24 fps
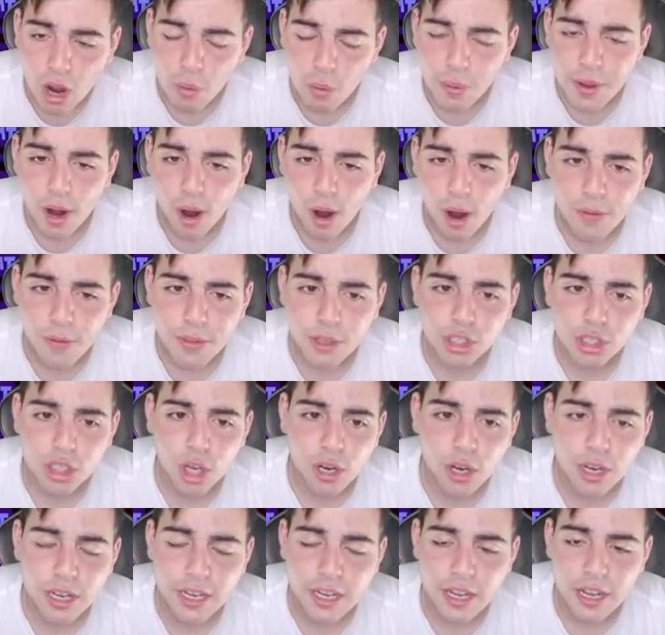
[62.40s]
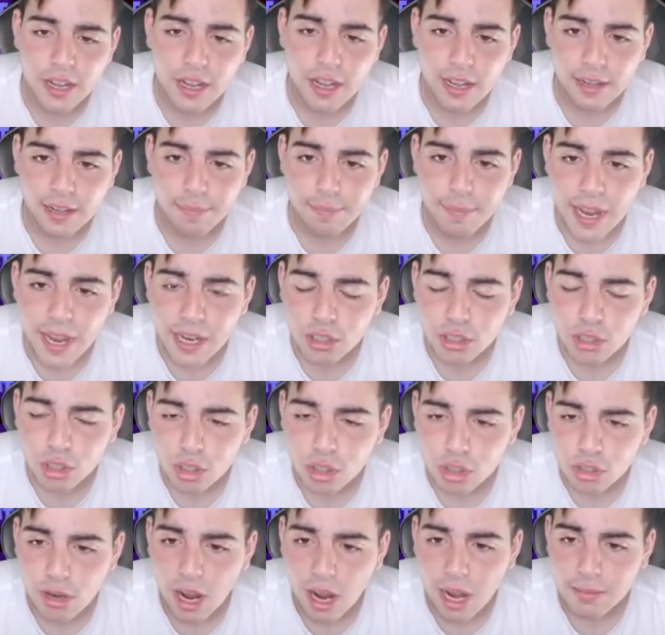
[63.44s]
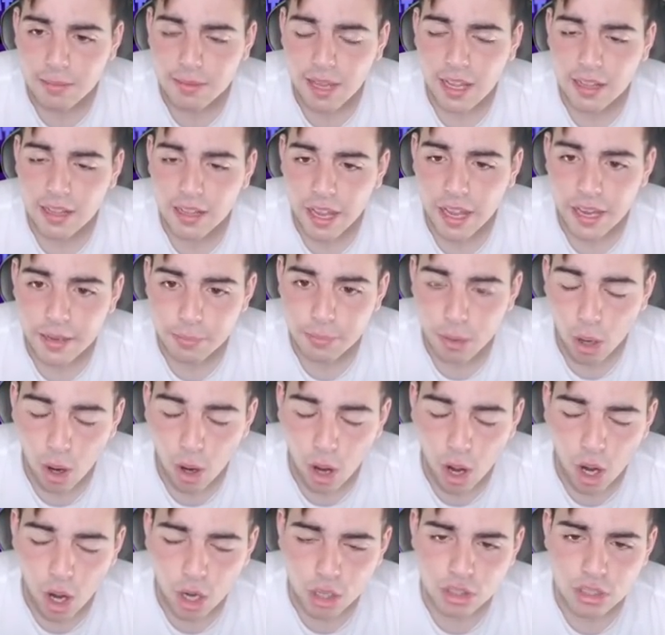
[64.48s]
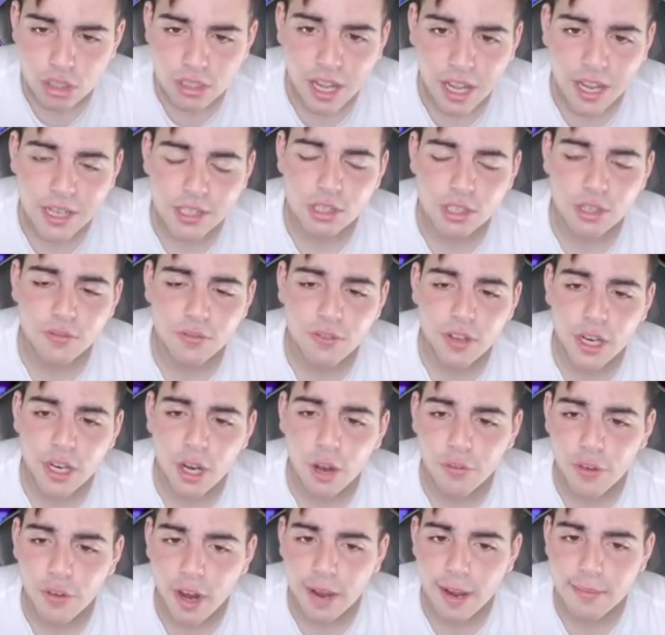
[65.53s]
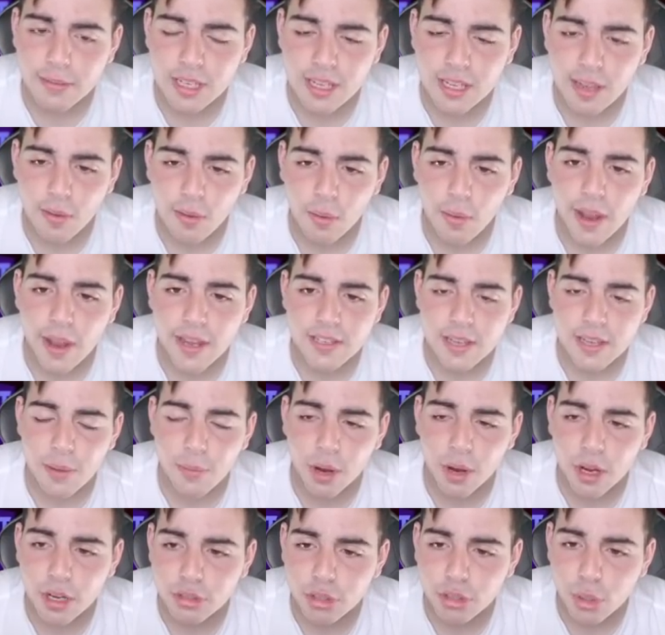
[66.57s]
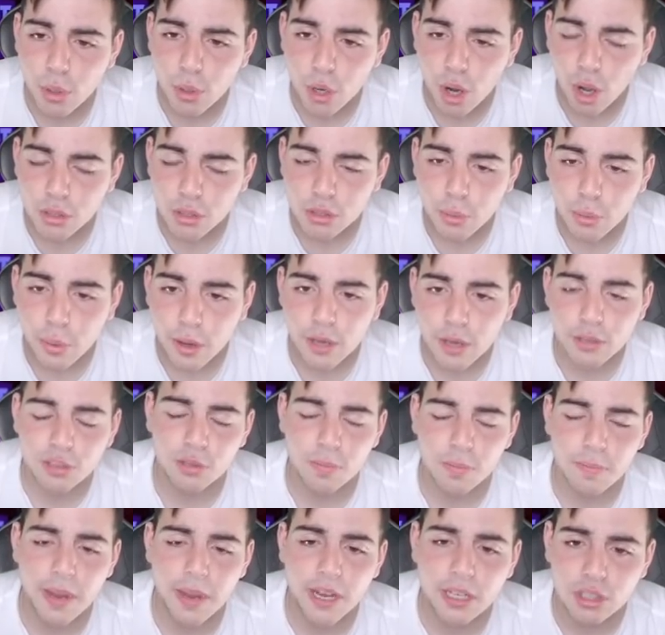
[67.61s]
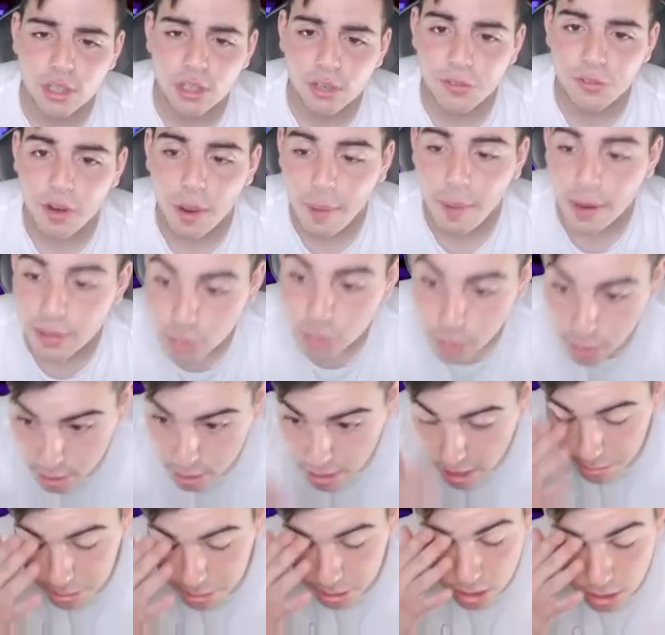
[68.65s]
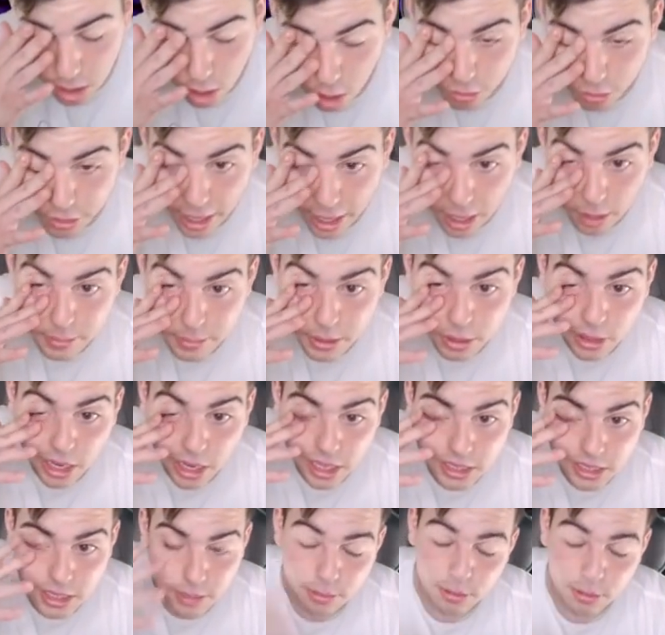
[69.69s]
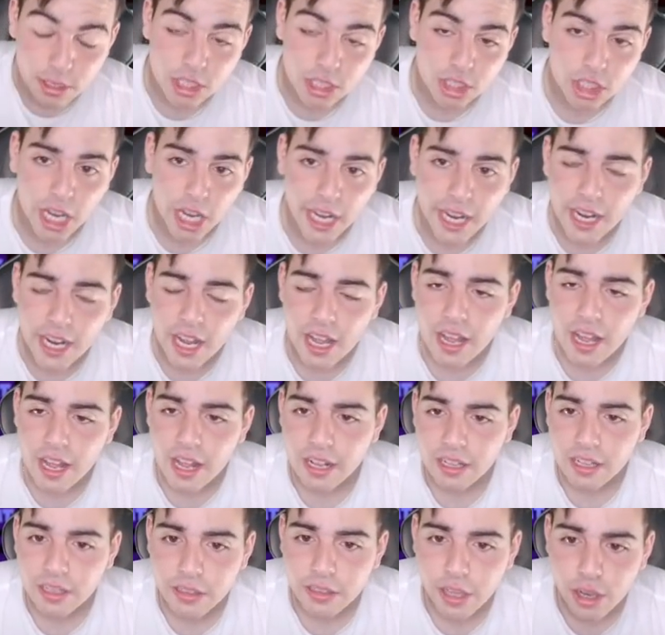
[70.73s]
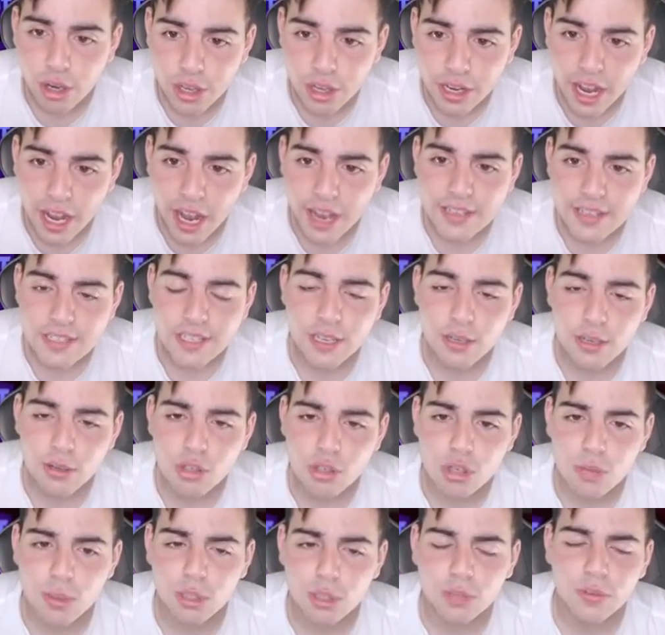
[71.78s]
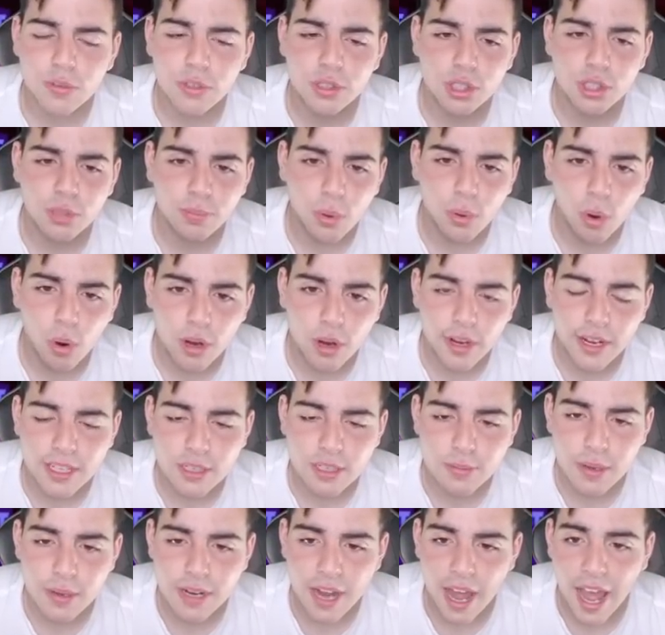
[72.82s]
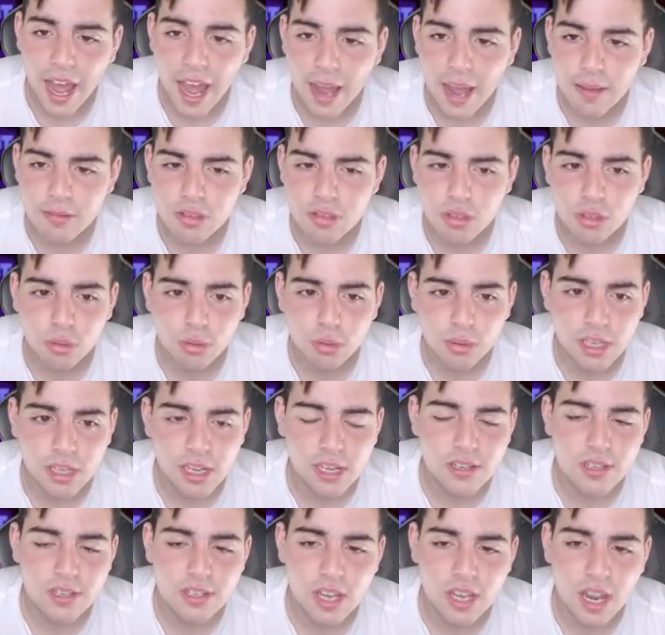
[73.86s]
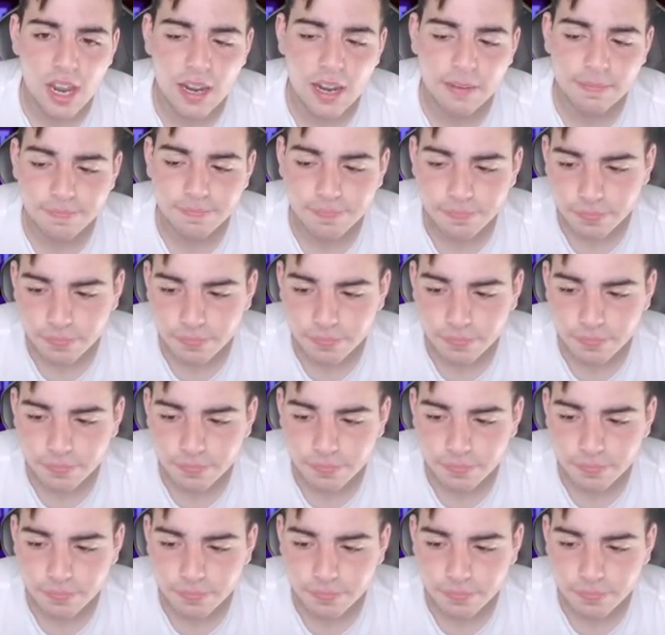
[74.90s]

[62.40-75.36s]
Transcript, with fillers: We are on the journey. Make sure to drop that like, bro. one hundred likes on the video for M T giveaways, and we're gonna do it on Twitter. So make sure to follow my Twitter down below. That'll be greatly appreciated. Literally, guys, thank you so much for the support. It's been absolutely insane.